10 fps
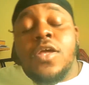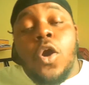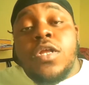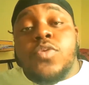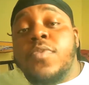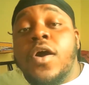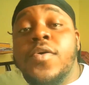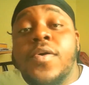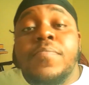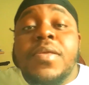call in
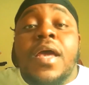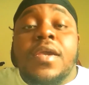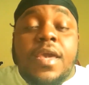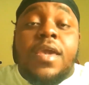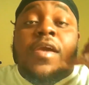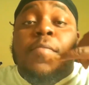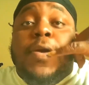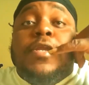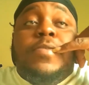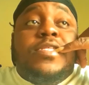tomorrow and be like, hey, my
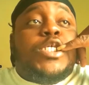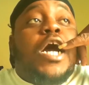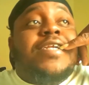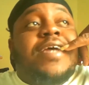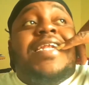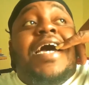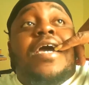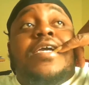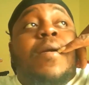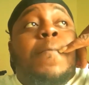name is John and I